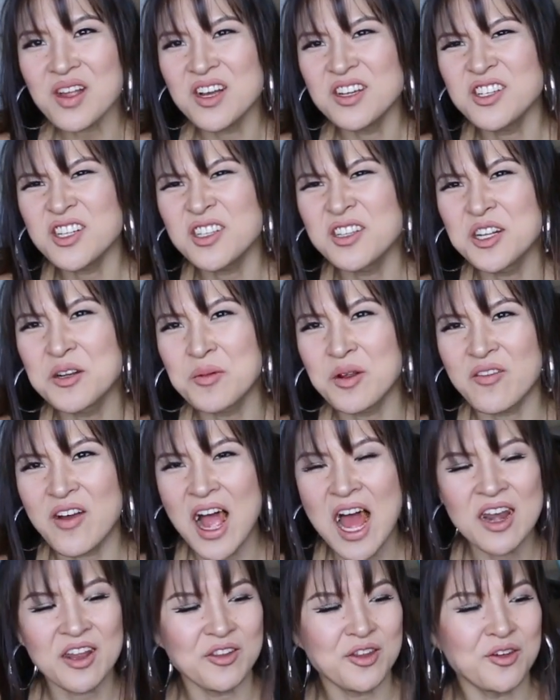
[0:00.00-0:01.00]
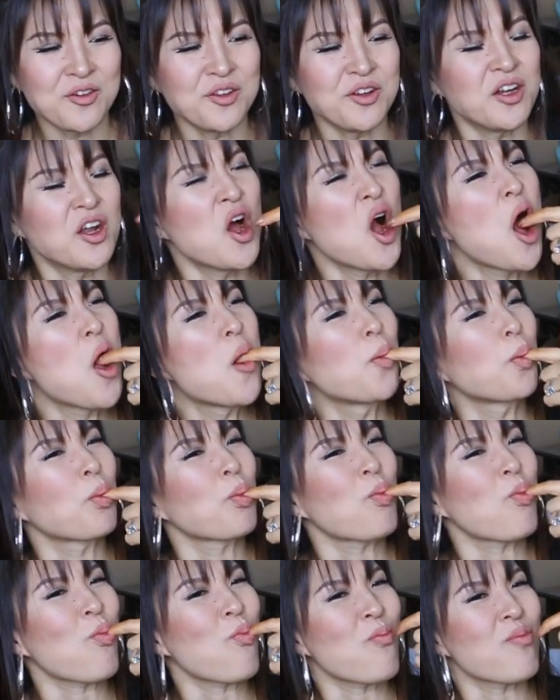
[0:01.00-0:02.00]
She has a little bit of attitude, you know?
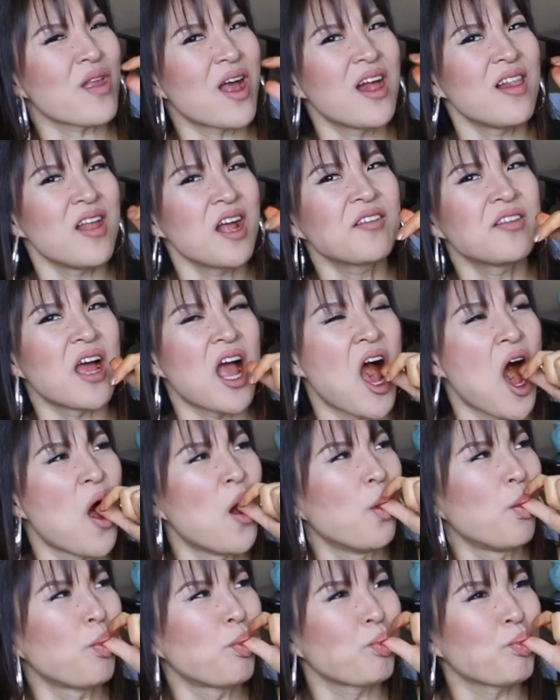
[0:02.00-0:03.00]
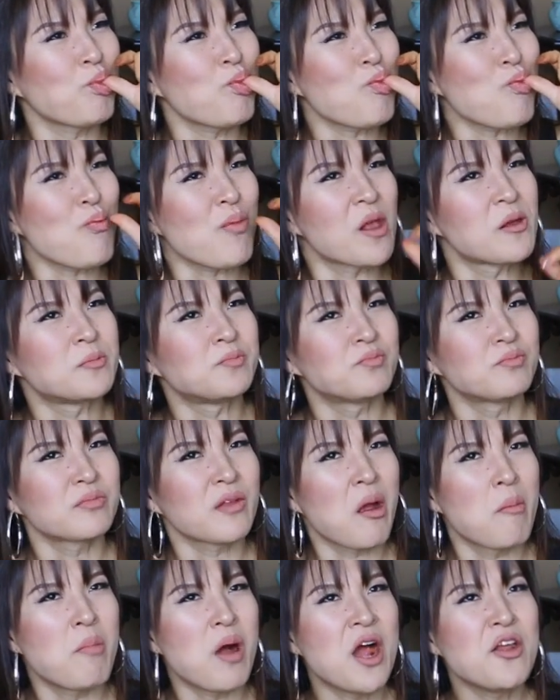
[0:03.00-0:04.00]
I like that.
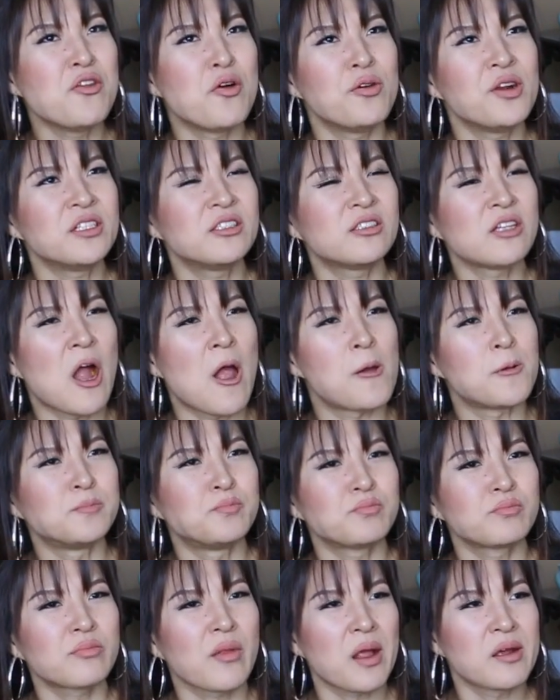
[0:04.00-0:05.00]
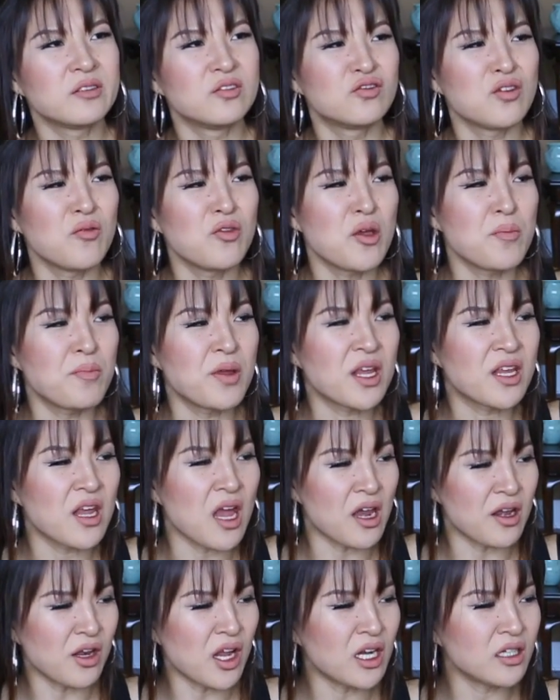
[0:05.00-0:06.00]
But I noticed that from the
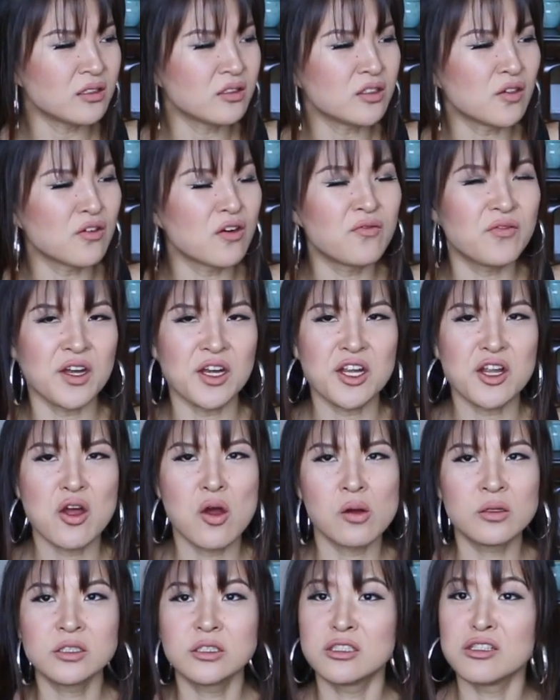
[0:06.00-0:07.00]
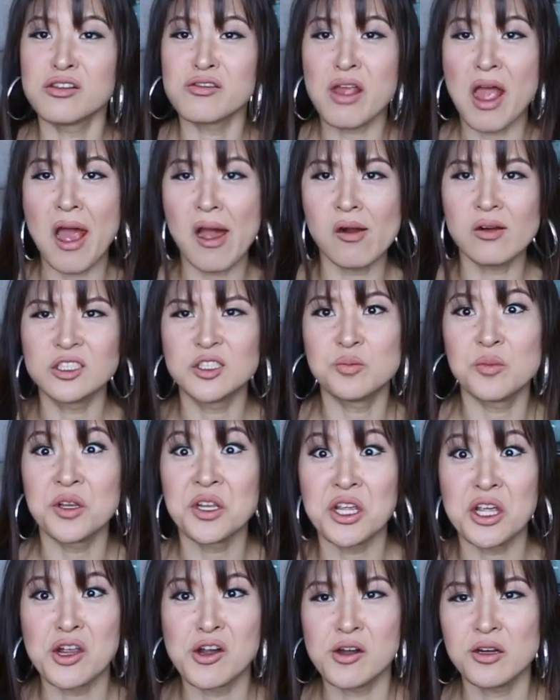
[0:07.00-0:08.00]
beginning of her videos till now, it's been
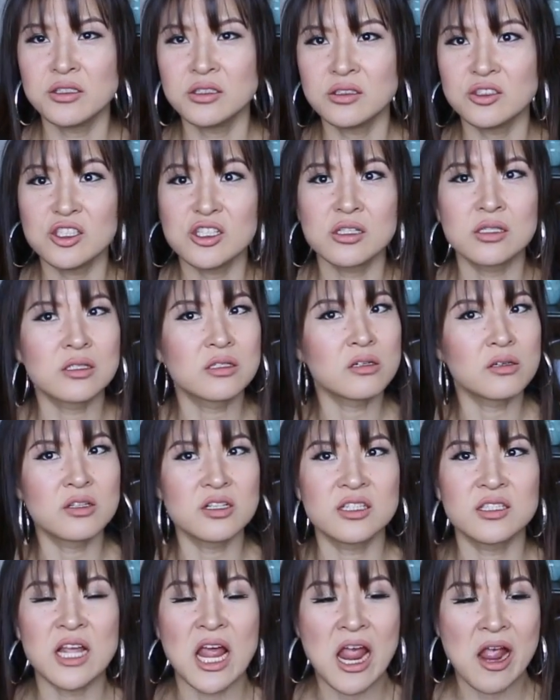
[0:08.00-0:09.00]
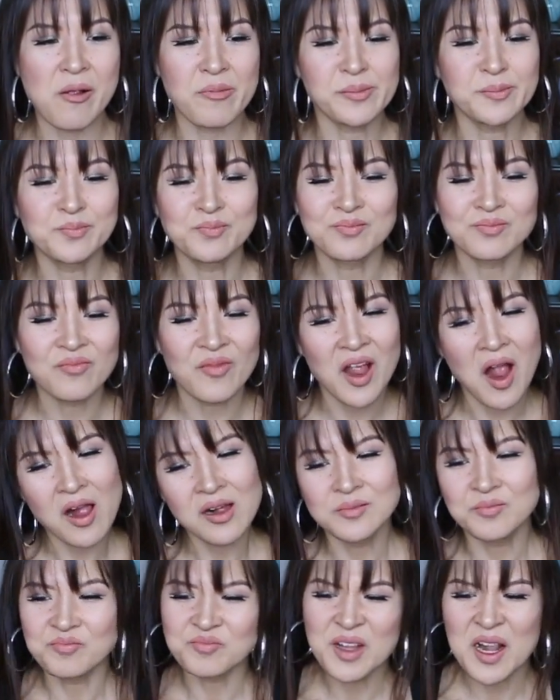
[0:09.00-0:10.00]
years, she's still the same
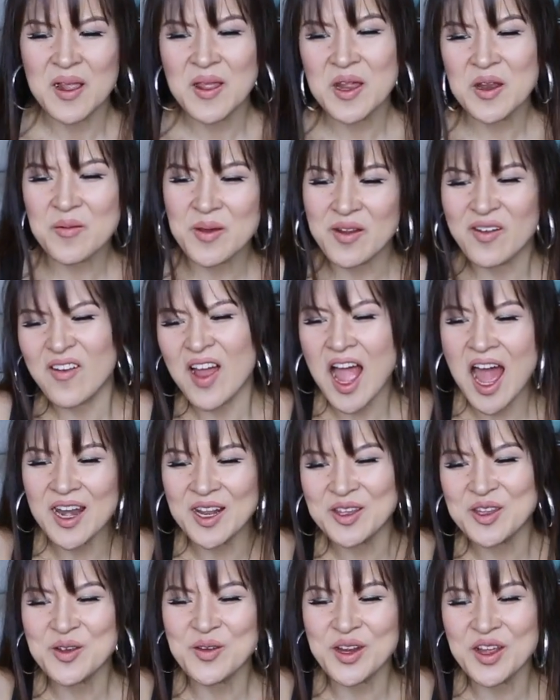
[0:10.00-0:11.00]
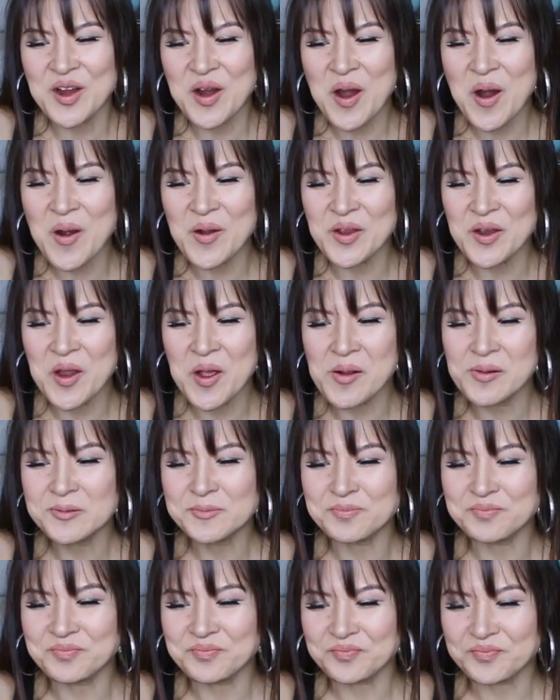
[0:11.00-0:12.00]
little bit of attitudey girl, you
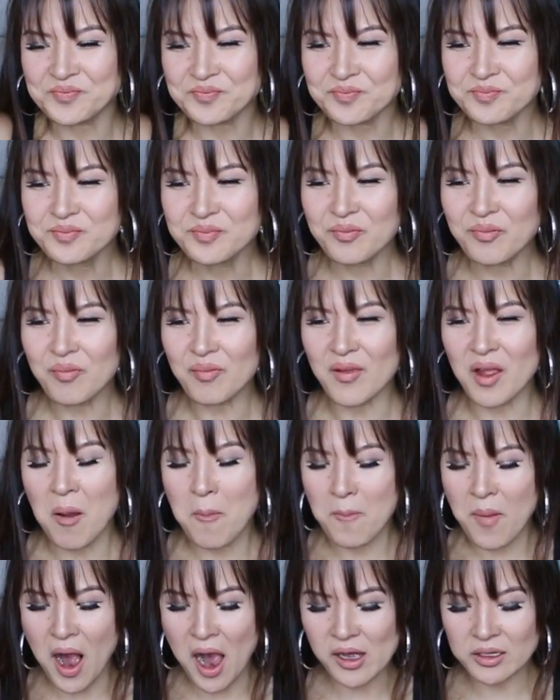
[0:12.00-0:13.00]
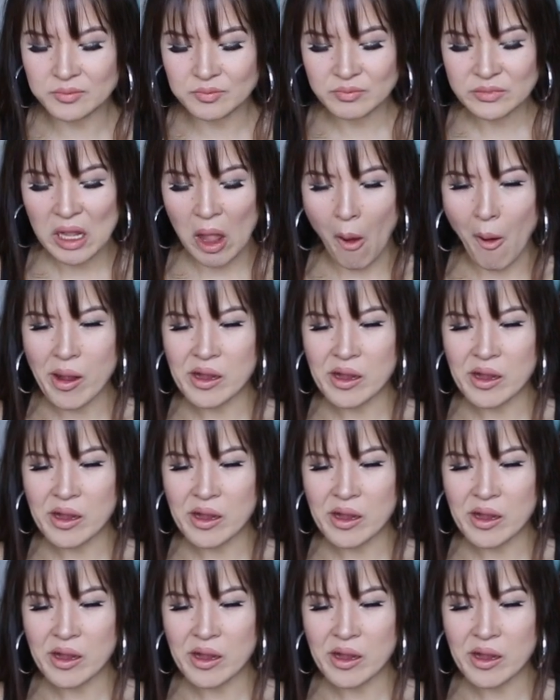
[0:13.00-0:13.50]
know? But